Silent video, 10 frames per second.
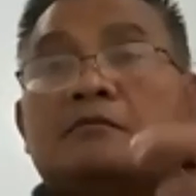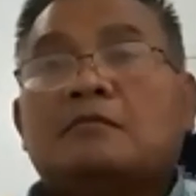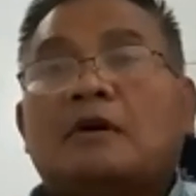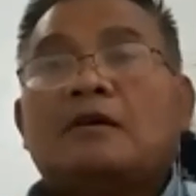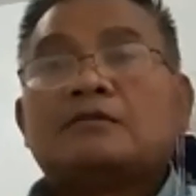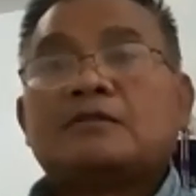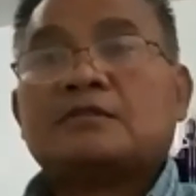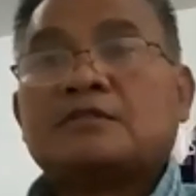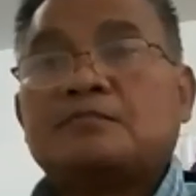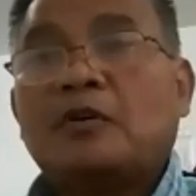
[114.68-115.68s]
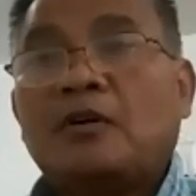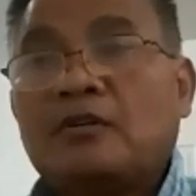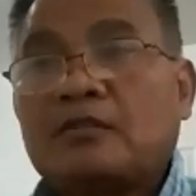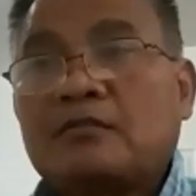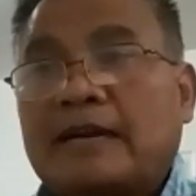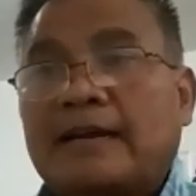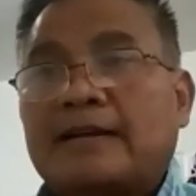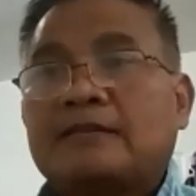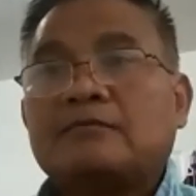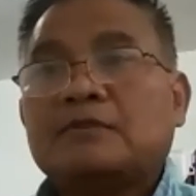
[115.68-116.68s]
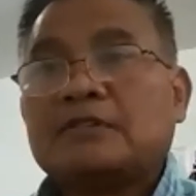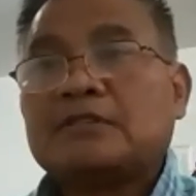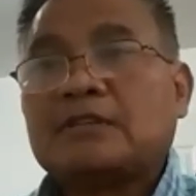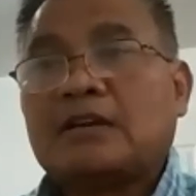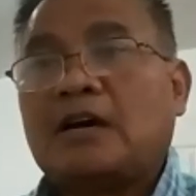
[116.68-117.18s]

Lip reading: Well, the small grant was